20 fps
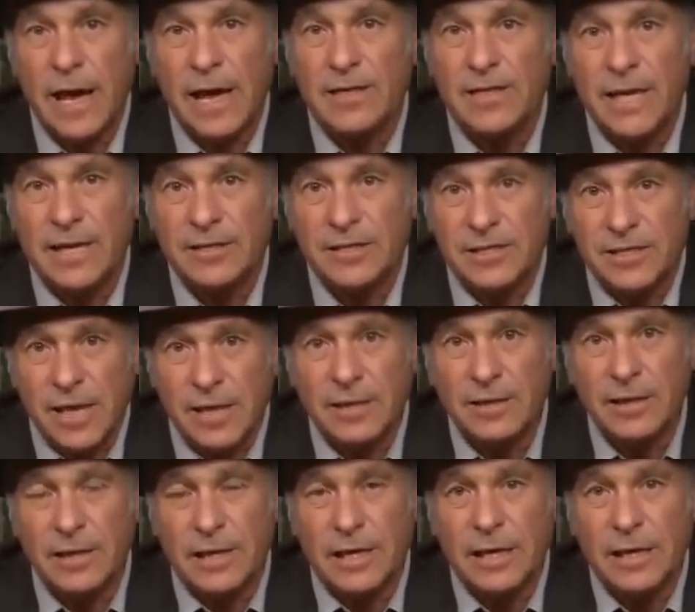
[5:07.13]
and then
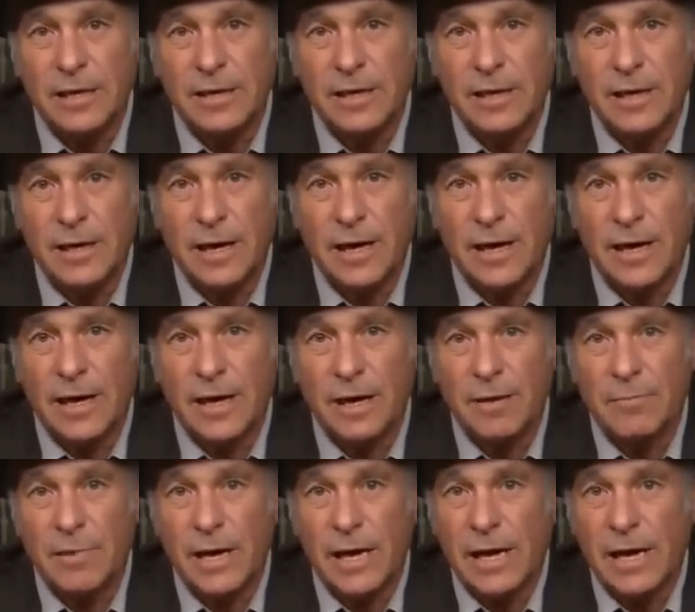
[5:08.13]
suddenly um,